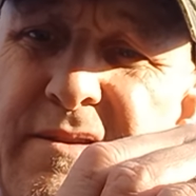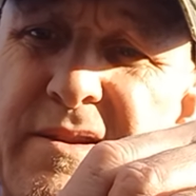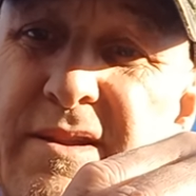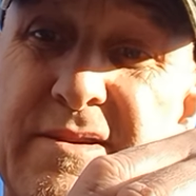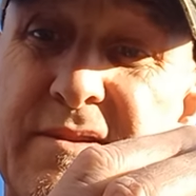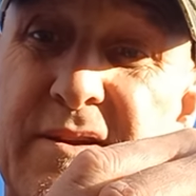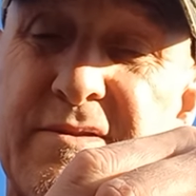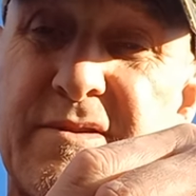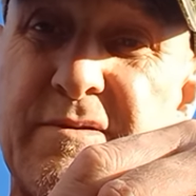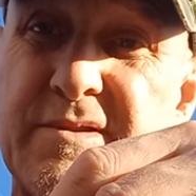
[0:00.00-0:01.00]
It doesn't
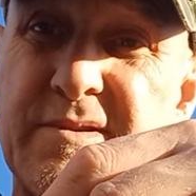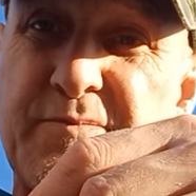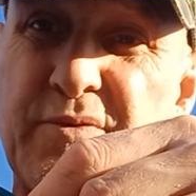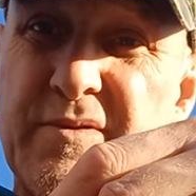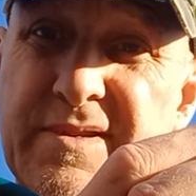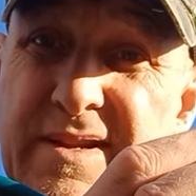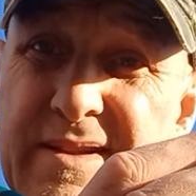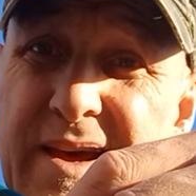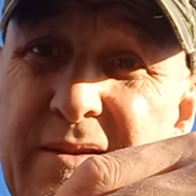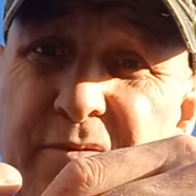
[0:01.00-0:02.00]
unscrew, just pulls in and
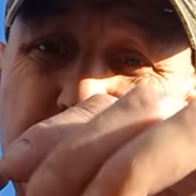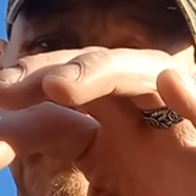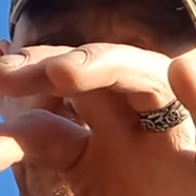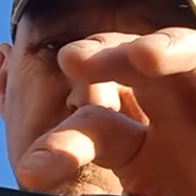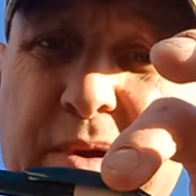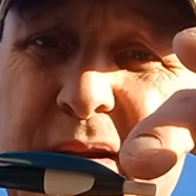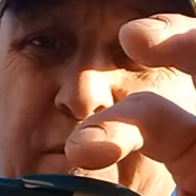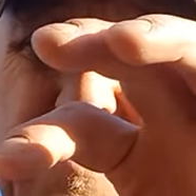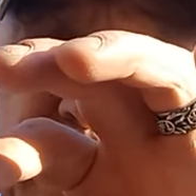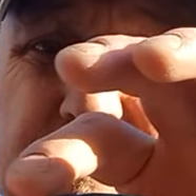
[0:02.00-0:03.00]
out of the barrel
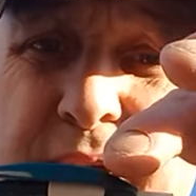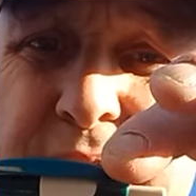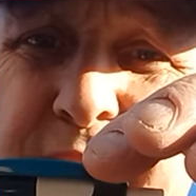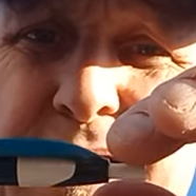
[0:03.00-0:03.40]
is straight,